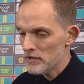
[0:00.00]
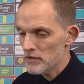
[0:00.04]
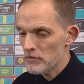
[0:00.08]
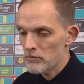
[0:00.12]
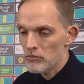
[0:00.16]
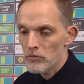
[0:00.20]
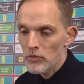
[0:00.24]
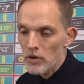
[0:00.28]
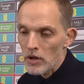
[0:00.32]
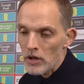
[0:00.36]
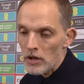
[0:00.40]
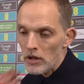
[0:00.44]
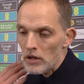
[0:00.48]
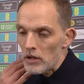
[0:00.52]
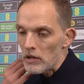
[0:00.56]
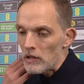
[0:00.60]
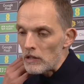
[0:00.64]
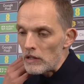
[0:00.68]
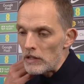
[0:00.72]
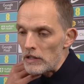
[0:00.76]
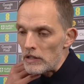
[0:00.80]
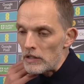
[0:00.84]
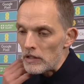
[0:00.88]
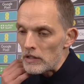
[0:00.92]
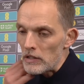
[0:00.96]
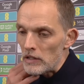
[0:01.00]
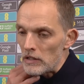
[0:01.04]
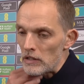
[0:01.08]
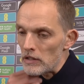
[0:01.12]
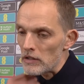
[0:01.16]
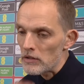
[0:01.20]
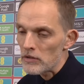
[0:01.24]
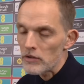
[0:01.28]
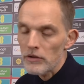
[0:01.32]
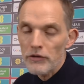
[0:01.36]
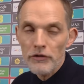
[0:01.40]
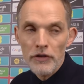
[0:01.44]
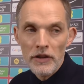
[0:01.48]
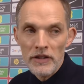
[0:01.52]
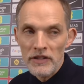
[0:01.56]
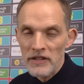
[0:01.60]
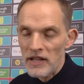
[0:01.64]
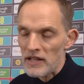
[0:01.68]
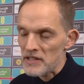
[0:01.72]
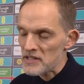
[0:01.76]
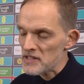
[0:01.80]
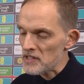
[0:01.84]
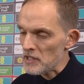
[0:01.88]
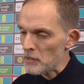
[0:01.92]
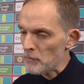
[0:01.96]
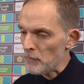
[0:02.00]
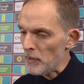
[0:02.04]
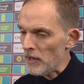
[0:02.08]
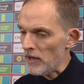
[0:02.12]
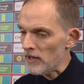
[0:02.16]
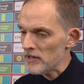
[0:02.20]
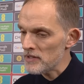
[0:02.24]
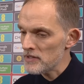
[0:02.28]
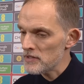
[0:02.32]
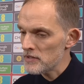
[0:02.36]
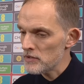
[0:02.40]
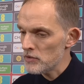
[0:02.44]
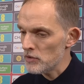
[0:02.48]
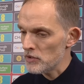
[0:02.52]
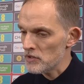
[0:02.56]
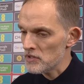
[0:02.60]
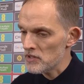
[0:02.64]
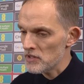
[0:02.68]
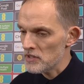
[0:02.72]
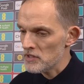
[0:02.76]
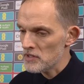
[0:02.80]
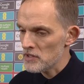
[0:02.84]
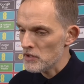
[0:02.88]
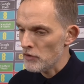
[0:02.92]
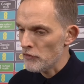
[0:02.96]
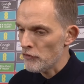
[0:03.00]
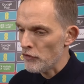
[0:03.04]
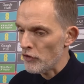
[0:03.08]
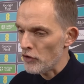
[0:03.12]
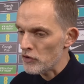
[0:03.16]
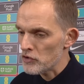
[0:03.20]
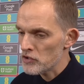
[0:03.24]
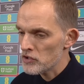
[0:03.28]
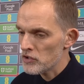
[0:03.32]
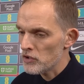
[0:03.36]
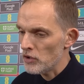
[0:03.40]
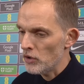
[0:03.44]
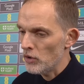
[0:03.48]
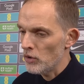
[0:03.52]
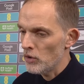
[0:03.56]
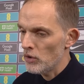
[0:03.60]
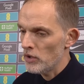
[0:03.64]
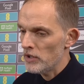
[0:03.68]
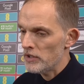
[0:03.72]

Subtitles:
He had a fantastic pass to assist the first goal,